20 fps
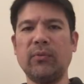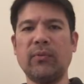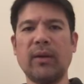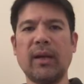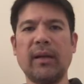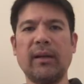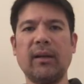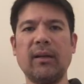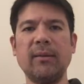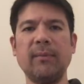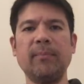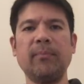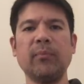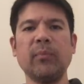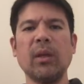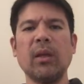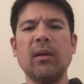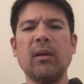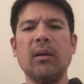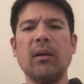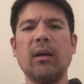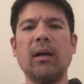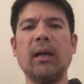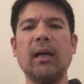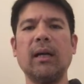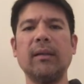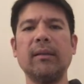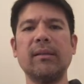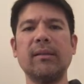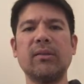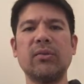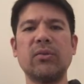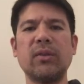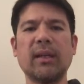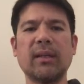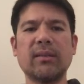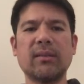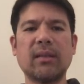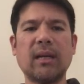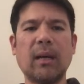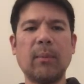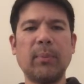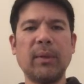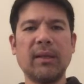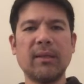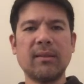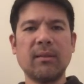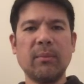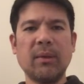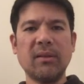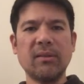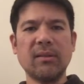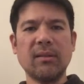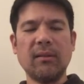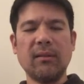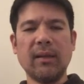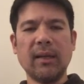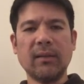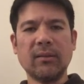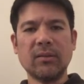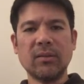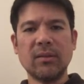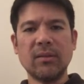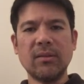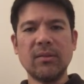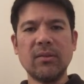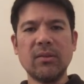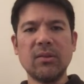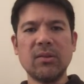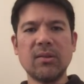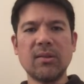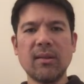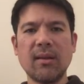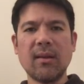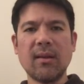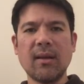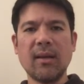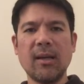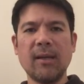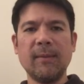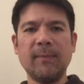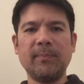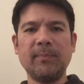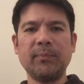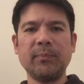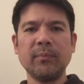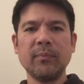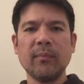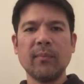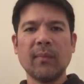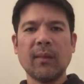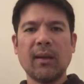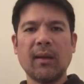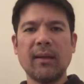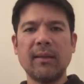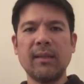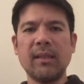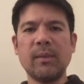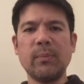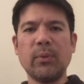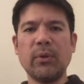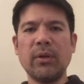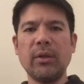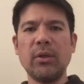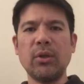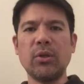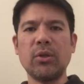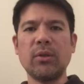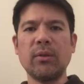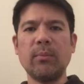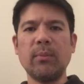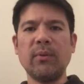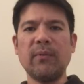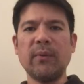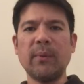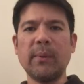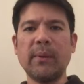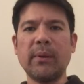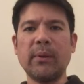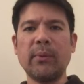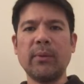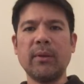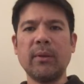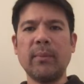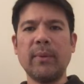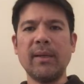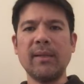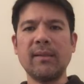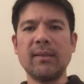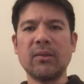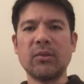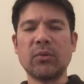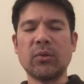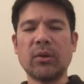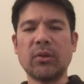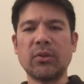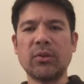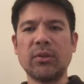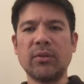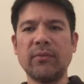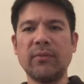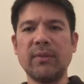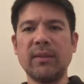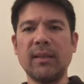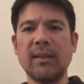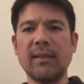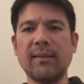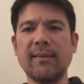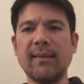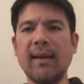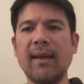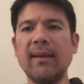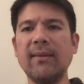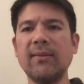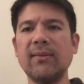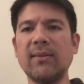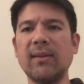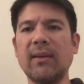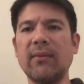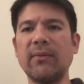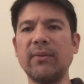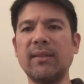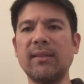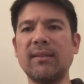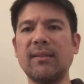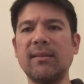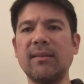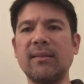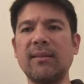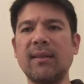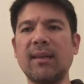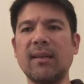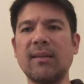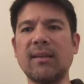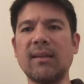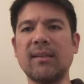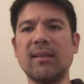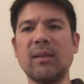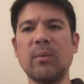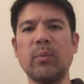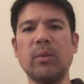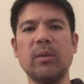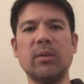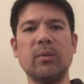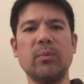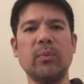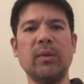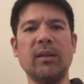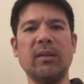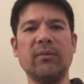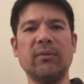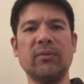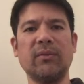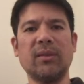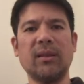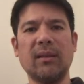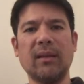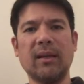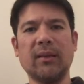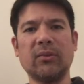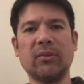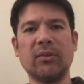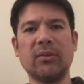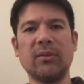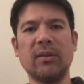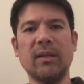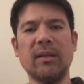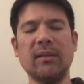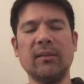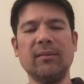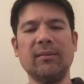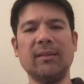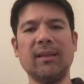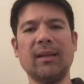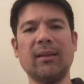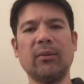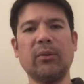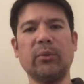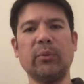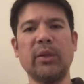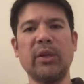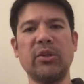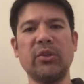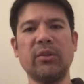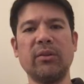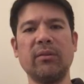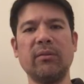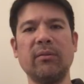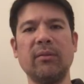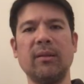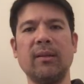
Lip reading: right on. This next topic is about selectors. At this point, you should be familiar with the basic structure of CSS. Every CSS statement is made up of a selector and a declaration